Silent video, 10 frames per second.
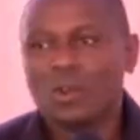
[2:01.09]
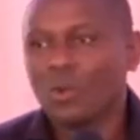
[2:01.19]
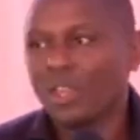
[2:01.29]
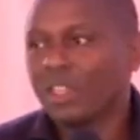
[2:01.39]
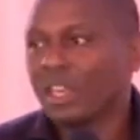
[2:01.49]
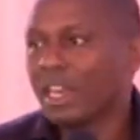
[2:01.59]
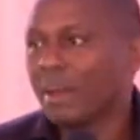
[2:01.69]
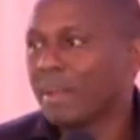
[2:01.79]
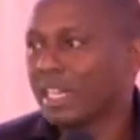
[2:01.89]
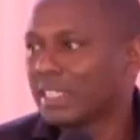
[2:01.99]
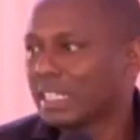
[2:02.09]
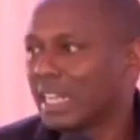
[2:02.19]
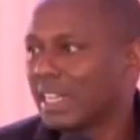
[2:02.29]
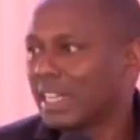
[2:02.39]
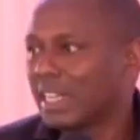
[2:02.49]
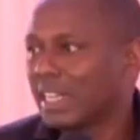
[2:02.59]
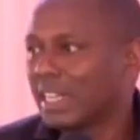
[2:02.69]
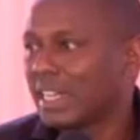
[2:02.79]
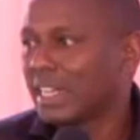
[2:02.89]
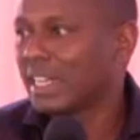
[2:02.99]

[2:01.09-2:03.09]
with the amended standing orders